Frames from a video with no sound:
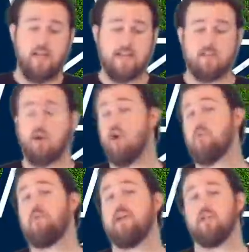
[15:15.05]
It's
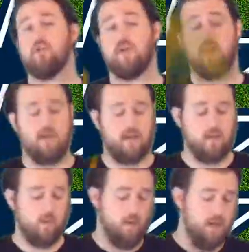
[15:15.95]
all been a train wreck.
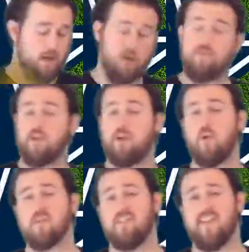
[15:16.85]
And over the
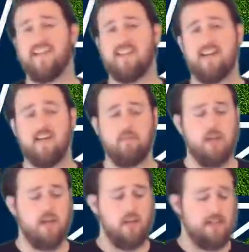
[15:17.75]
course of that time,
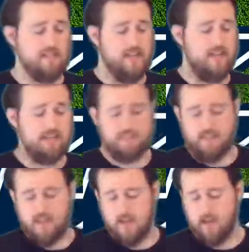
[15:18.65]
he's had his
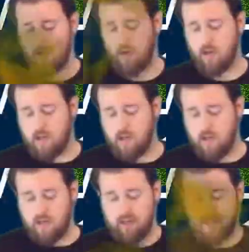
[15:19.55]

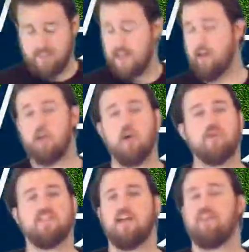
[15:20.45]
entire
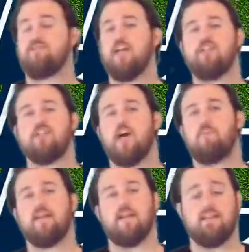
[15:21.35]
coaching staff changed out
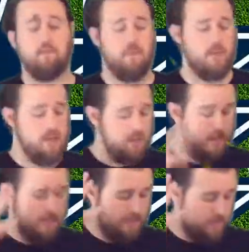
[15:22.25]
beneath him.
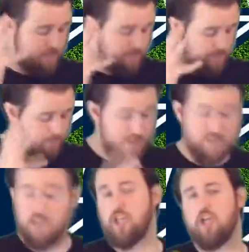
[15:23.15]
His
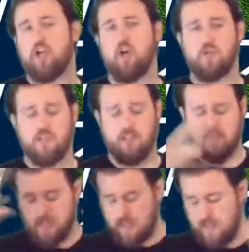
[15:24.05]
position
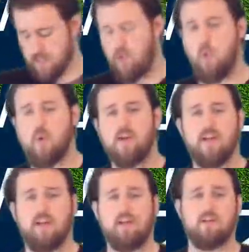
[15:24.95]
coaches, his
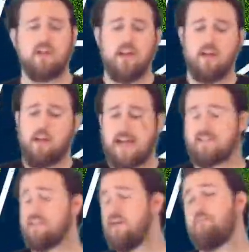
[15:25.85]
coordinators. At
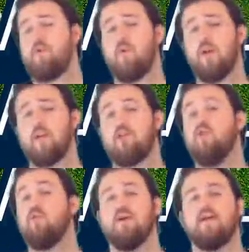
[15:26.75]
some point,
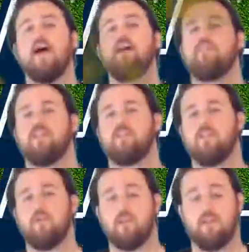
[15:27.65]
you run out of
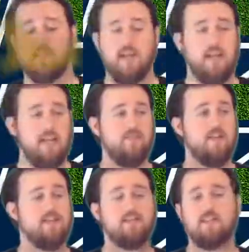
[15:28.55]
excuses. Even
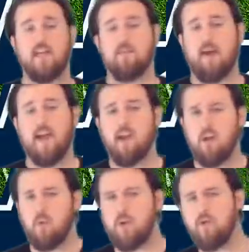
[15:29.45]
his claim, hey,
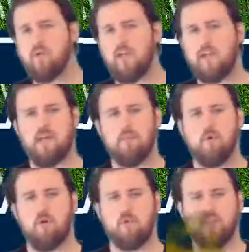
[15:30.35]
we don't need a number
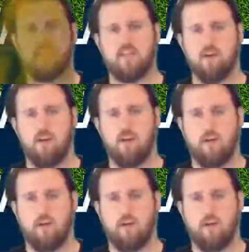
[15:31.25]
one receiver.